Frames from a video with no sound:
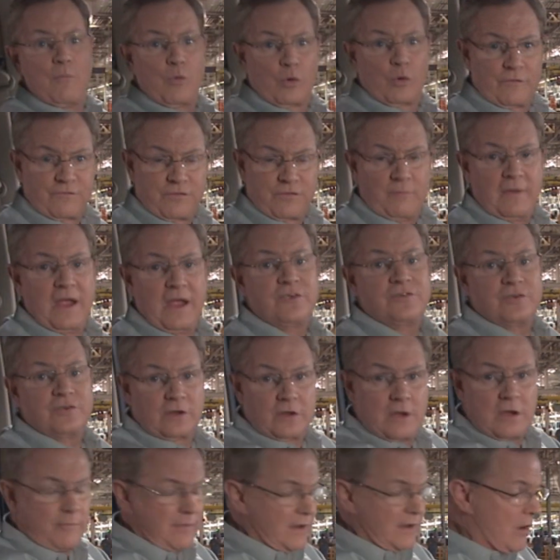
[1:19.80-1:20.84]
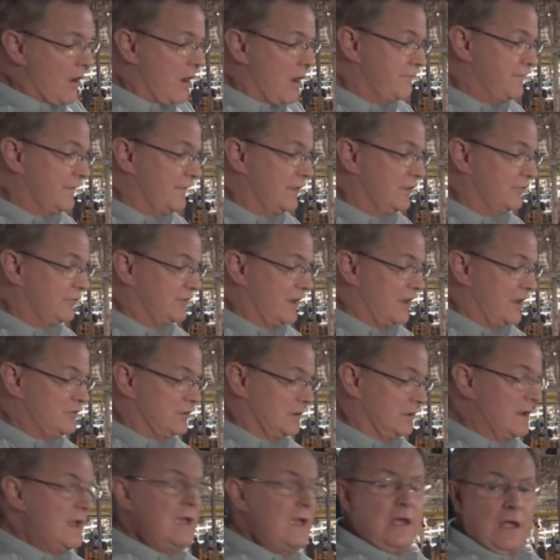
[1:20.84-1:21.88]
more information coming off of this
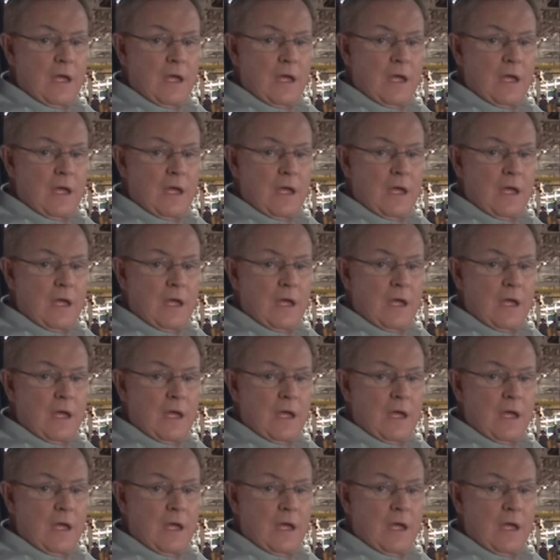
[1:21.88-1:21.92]
engine